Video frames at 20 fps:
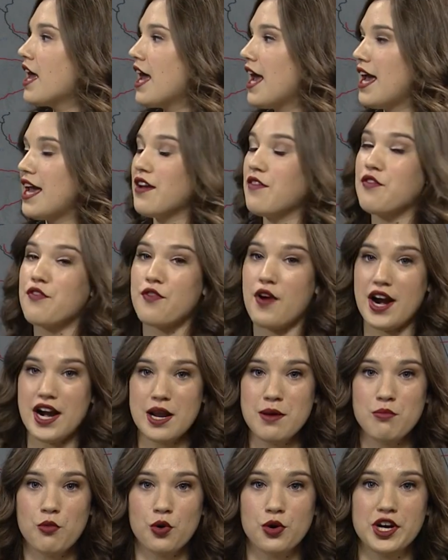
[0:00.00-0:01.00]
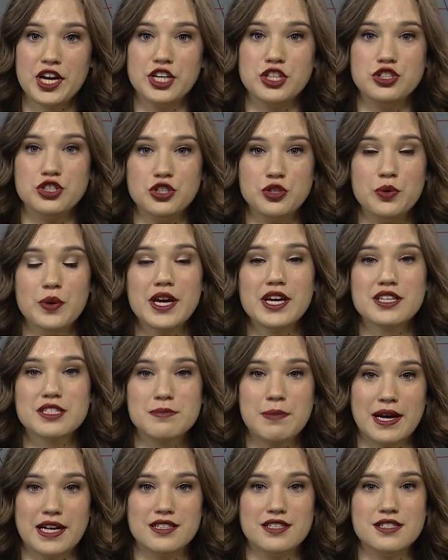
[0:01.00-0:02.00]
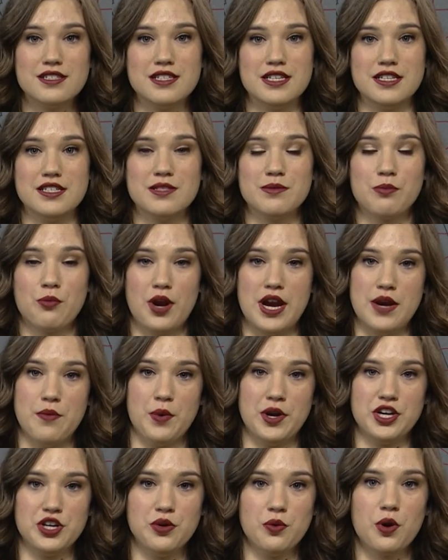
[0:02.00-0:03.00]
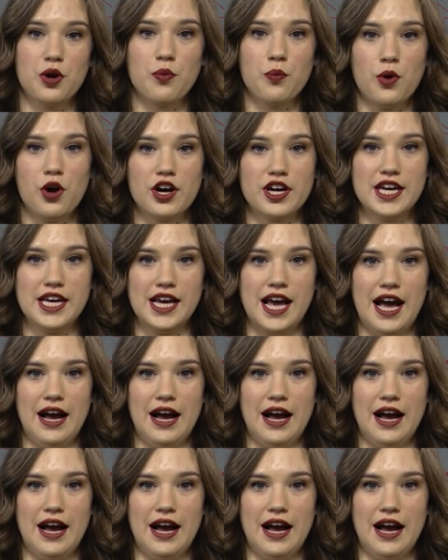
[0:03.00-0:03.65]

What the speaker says: and Friday morning do expect to see some rain when you are walking